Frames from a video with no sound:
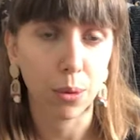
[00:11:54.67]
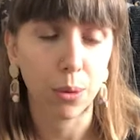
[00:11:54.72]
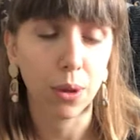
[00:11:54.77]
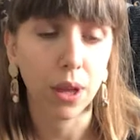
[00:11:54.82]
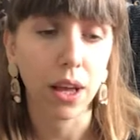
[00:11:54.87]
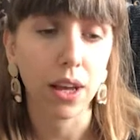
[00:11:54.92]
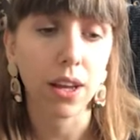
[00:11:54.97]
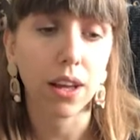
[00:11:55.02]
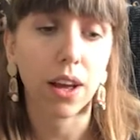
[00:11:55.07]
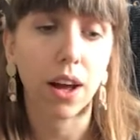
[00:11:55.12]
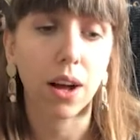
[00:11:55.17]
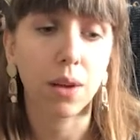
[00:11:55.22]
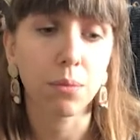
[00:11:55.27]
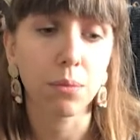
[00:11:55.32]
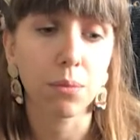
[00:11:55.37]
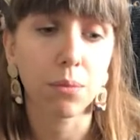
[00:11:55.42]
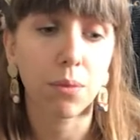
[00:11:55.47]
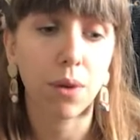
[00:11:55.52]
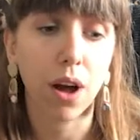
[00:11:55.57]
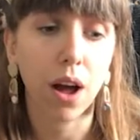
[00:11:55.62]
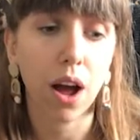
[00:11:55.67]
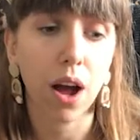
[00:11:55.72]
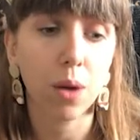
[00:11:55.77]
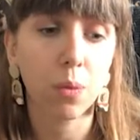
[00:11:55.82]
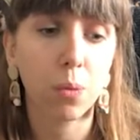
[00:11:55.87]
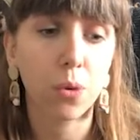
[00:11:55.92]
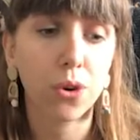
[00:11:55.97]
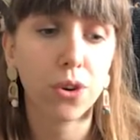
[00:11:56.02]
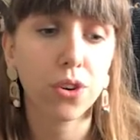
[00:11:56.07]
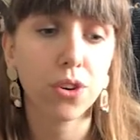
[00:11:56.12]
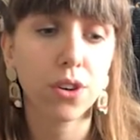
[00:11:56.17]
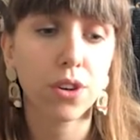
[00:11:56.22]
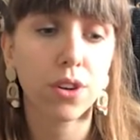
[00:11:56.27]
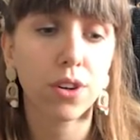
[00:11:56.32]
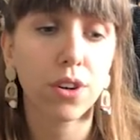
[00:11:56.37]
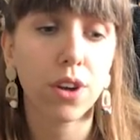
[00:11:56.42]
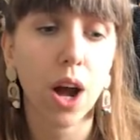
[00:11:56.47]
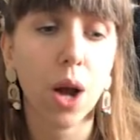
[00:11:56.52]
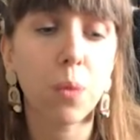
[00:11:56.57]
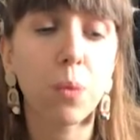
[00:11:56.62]
Like I
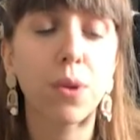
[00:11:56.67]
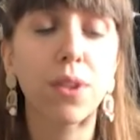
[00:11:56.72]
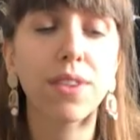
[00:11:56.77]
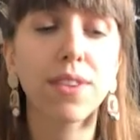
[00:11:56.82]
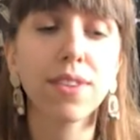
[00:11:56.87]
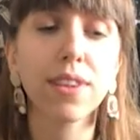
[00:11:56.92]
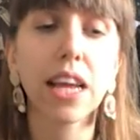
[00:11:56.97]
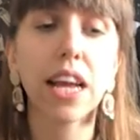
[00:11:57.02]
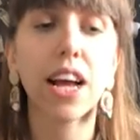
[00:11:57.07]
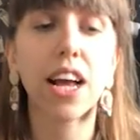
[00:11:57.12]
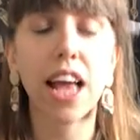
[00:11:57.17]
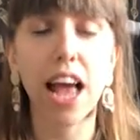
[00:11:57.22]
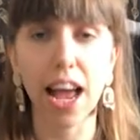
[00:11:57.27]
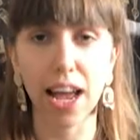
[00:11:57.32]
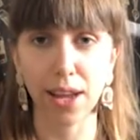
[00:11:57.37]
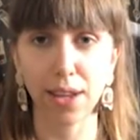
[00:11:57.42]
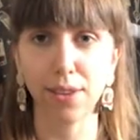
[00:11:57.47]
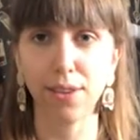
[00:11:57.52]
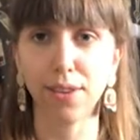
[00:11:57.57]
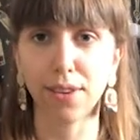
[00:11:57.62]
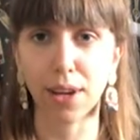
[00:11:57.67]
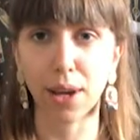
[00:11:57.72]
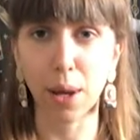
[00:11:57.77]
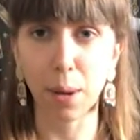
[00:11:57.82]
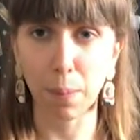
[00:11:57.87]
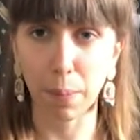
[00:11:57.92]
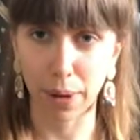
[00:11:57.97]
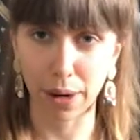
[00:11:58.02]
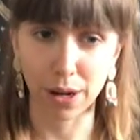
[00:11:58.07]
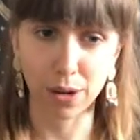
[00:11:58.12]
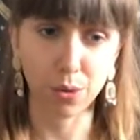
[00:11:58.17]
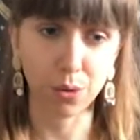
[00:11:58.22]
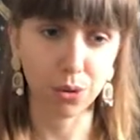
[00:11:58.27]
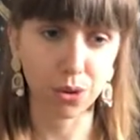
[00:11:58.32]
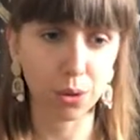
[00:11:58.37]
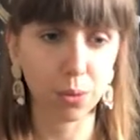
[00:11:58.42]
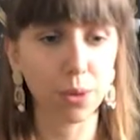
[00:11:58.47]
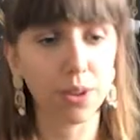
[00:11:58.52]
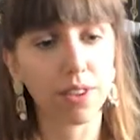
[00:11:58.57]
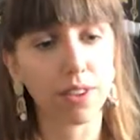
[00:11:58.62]
wouldn't say I hated it, but I
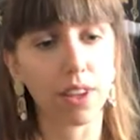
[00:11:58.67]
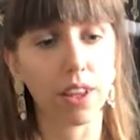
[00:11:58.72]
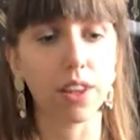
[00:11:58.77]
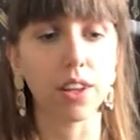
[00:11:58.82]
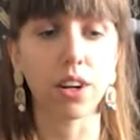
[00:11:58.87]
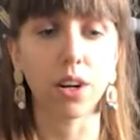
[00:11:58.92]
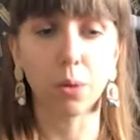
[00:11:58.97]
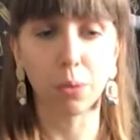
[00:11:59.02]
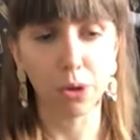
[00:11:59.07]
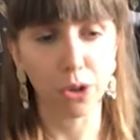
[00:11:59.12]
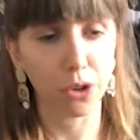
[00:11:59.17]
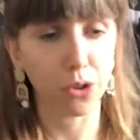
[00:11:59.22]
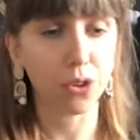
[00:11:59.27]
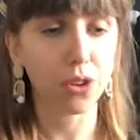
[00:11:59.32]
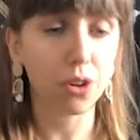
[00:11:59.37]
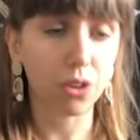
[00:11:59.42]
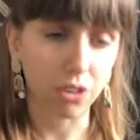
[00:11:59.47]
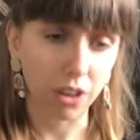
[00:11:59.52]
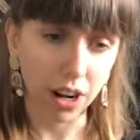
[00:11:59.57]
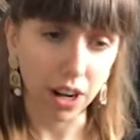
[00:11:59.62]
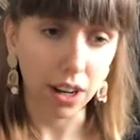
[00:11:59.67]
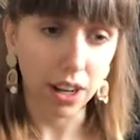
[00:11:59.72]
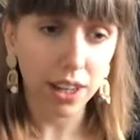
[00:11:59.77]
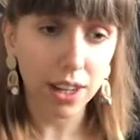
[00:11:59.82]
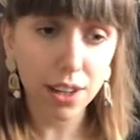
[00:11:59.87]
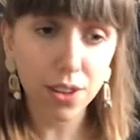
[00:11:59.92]
also wouldn't say that I would use it or I like it.